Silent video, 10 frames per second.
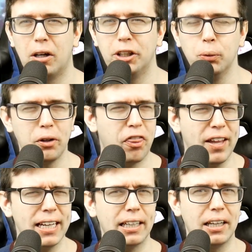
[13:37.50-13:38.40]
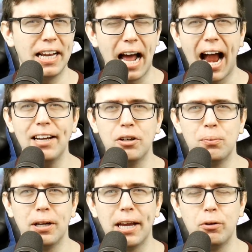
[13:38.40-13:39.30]
you would think an
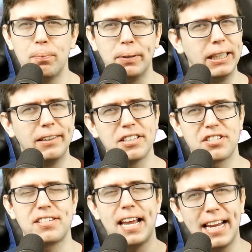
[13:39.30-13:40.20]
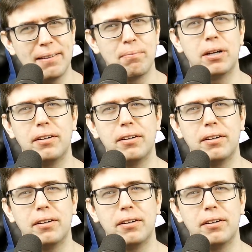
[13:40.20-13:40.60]
item it would be the same.